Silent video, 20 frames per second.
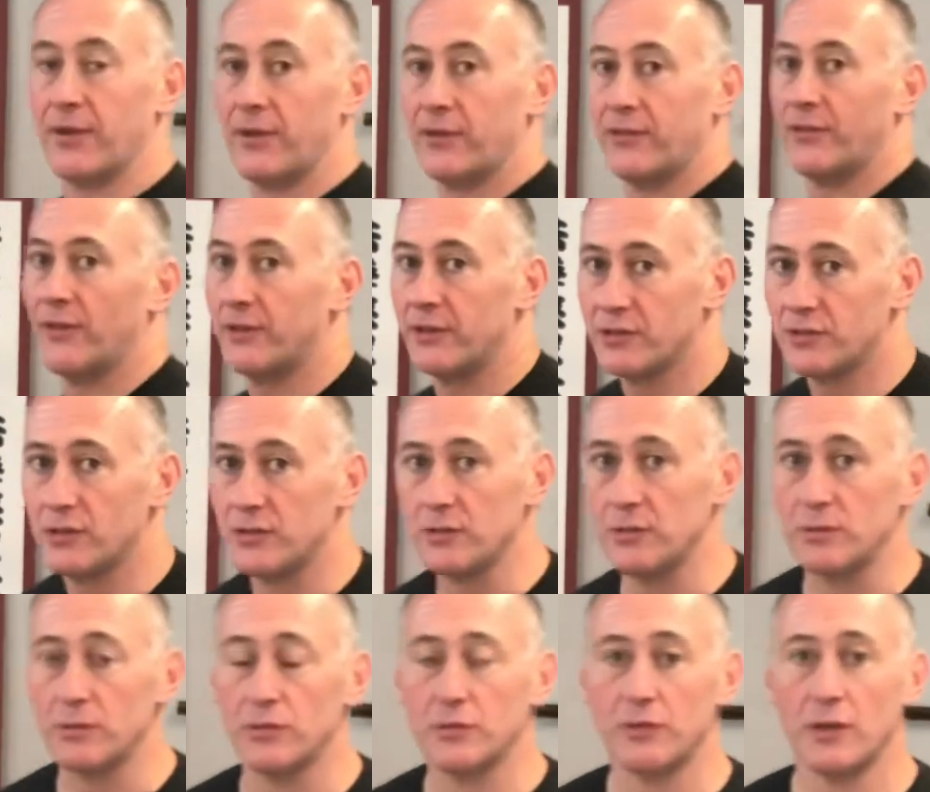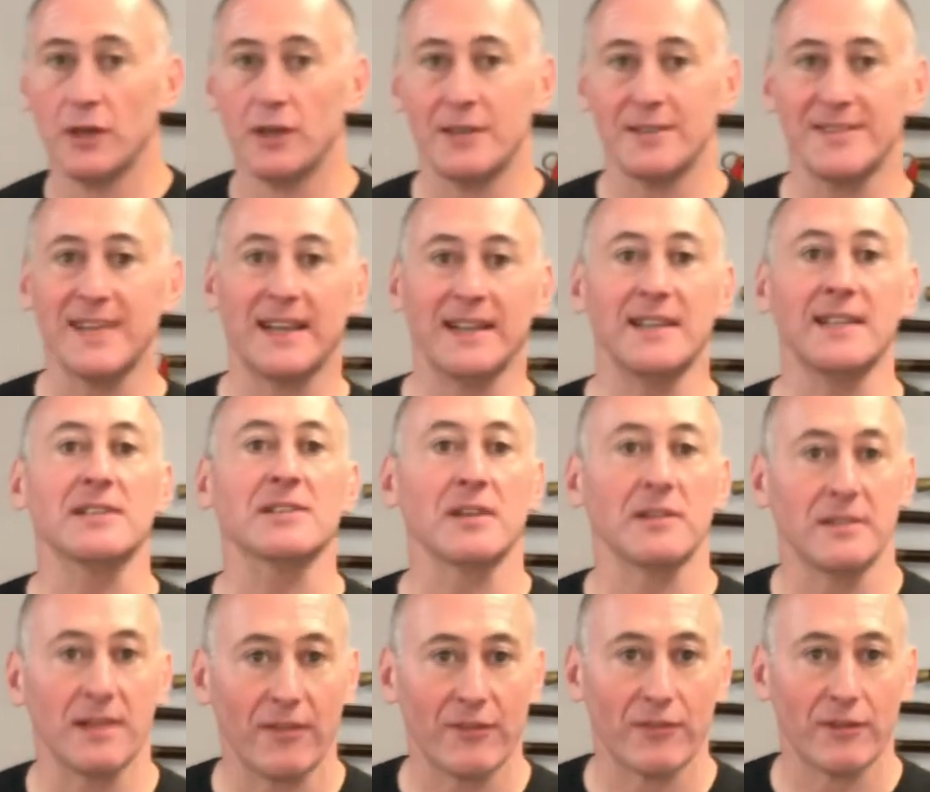So the two techniques are
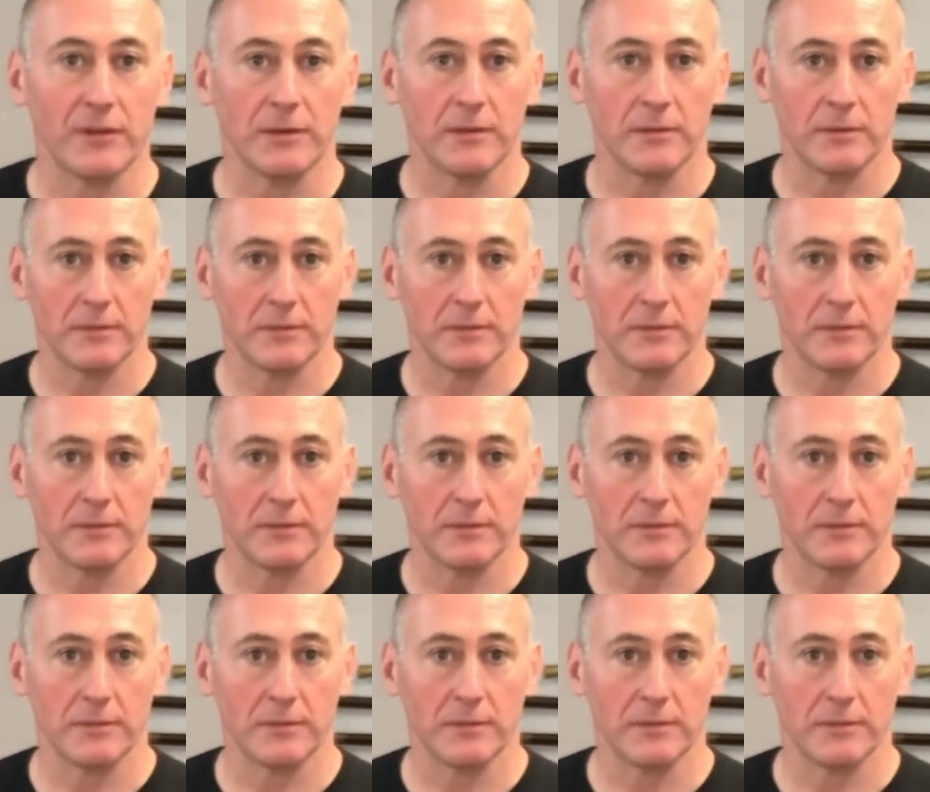different.